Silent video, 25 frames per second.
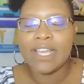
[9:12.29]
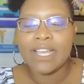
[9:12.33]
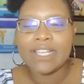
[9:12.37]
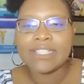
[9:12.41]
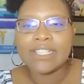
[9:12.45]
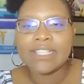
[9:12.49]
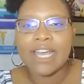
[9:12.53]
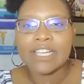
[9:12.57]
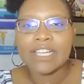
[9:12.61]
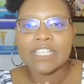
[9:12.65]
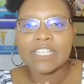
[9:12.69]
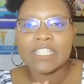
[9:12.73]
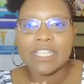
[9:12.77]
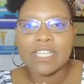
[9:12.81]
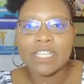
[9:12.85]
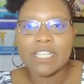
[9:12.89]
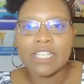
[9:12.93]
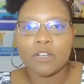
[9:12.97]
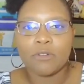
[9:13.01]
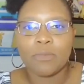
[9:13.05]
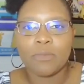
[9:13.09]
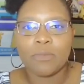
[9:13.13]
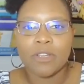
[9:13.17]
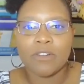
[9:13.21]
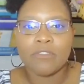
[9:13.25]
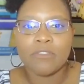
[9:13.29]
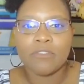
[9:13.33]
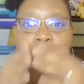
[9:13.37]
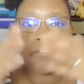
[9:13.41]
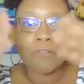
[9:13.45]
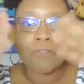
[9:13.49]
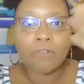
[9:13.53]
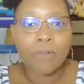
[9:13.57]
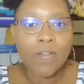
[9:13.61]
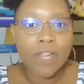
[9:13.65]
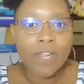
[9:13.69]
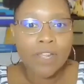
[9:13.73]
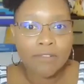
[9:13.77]
It's actually a little bit of a
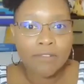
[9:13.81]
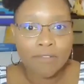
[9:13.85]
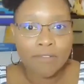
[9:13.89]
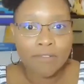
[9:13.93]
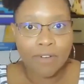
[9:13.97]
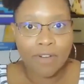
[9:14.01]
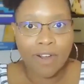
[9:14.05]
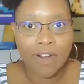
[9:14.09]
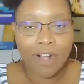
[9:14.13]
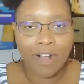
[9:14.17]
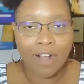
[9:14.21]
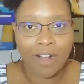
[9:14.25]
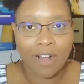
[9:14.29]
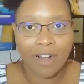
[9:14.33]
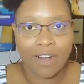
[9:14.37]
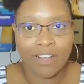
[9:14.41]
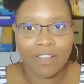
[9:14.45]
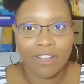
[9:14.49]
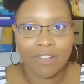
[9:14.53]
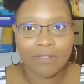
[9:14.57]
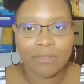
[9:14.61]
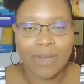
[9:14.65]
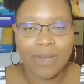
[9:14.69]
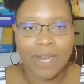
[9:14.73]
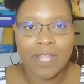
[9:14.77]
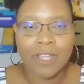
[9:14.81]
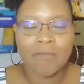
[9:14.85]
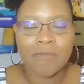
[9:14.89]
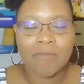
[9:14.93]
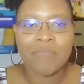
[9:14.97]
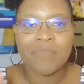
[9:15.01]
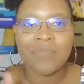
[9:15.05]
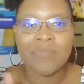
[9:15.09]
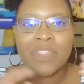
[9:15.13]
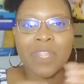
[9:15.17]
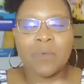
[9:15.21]
free for all, right?